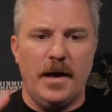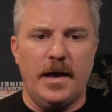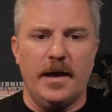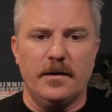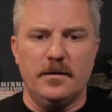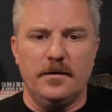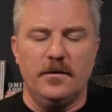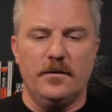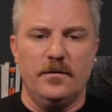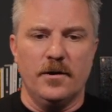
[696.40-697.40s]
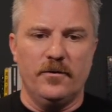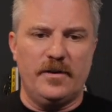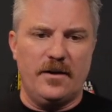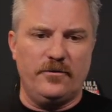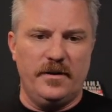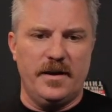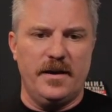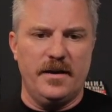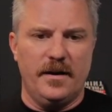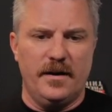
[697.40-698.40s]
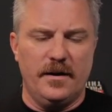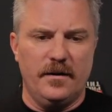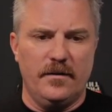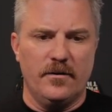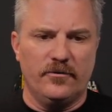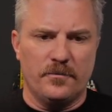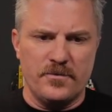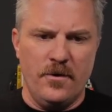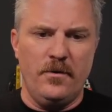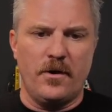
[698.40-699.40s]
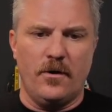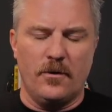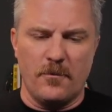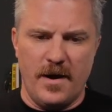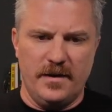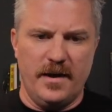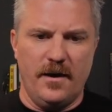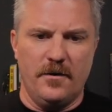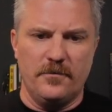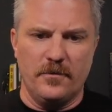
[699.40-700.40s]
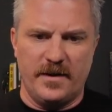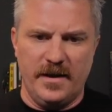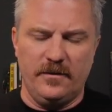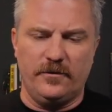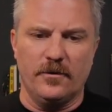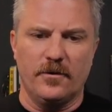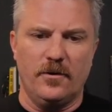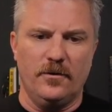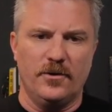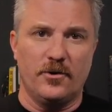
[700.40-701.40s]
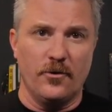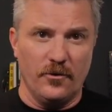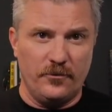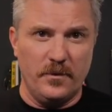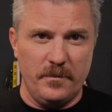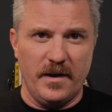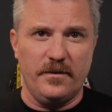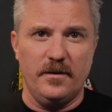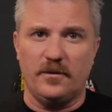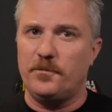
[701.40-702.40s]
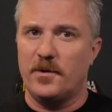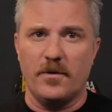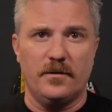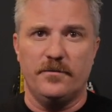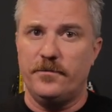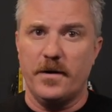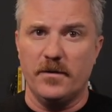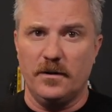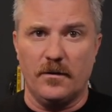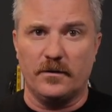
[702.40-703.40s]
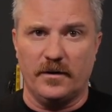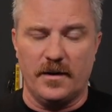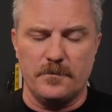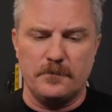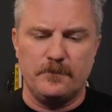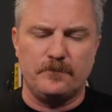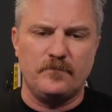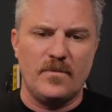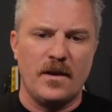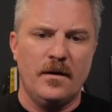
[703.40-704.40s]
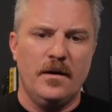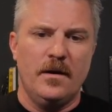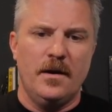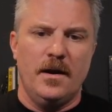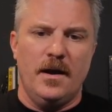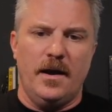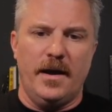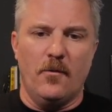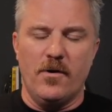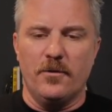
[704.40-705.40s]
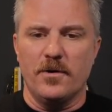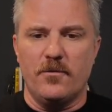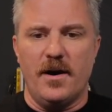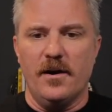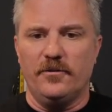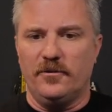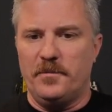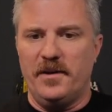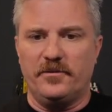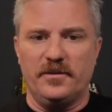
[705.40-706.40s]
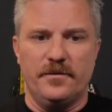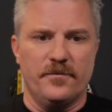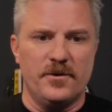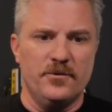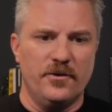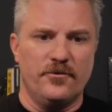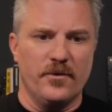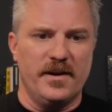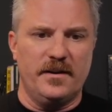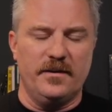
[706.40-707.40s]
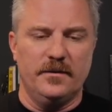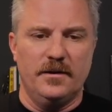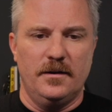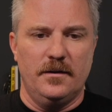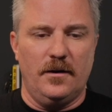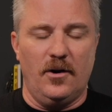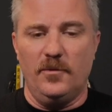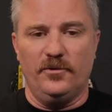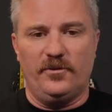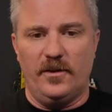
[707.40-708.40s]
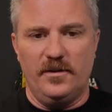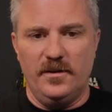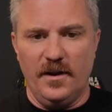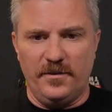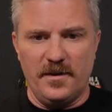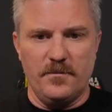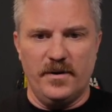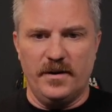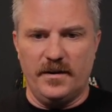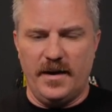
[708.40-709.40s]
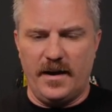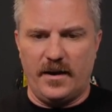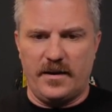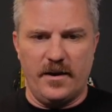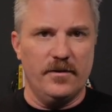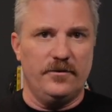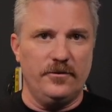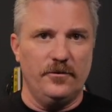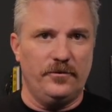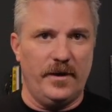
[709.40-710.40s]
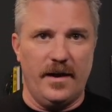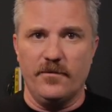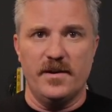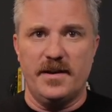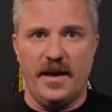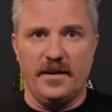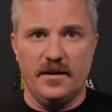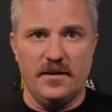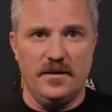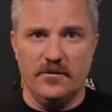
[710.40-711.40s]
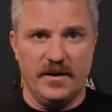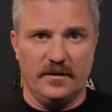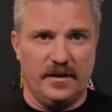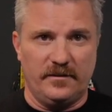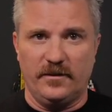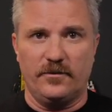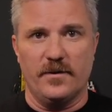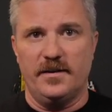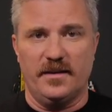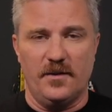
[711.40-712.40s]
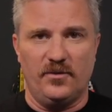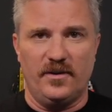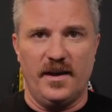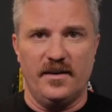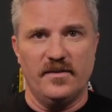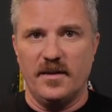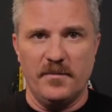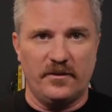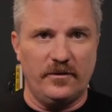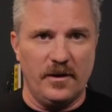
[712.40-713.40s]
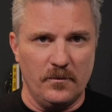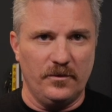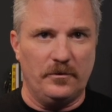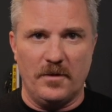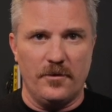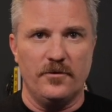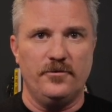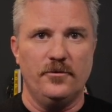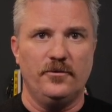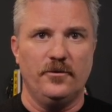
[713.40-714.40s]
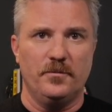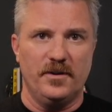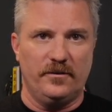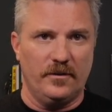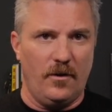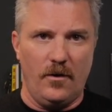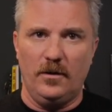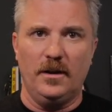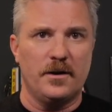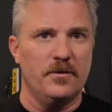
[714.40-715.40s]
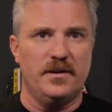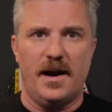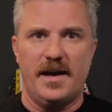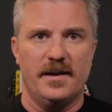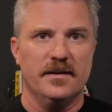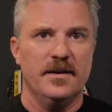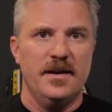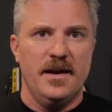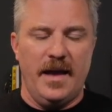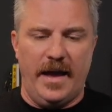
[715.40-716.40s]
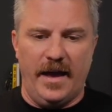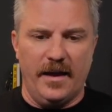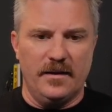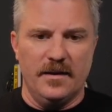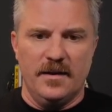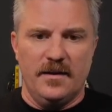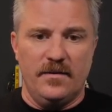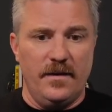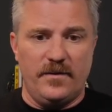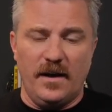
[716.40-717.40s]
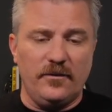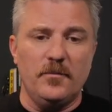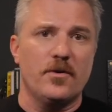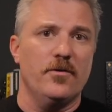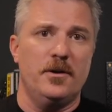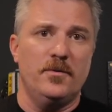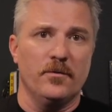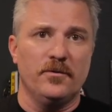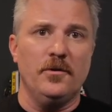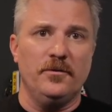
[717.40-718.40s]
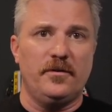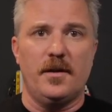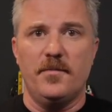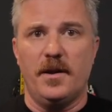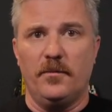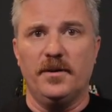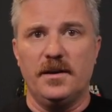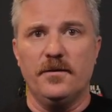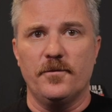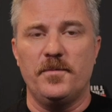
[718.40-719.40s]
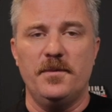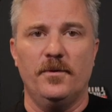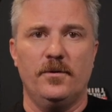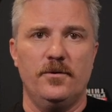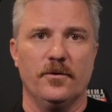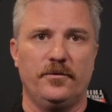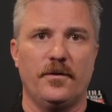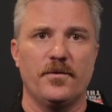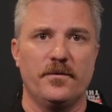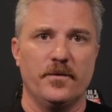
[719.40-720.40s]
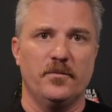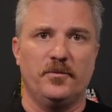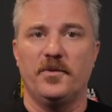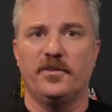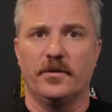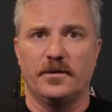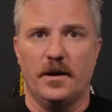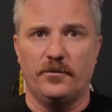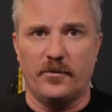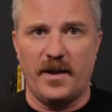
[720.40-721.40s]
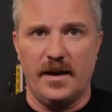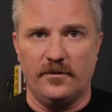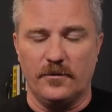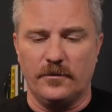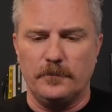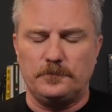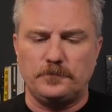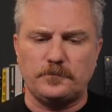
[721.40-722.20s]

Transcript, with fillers: And there is actually a uh, there is a protocol right now for cancer called the Gerson method. It's been around a very long time, and what it requires is basically for you to drink almost nothing but carrot juice every day and you drink it like six or eight times a day and then they mix it in with some other juices but it's an all liquid diet and they've got some incredible results that they've been able to get for people who are suffering from specific types of cancers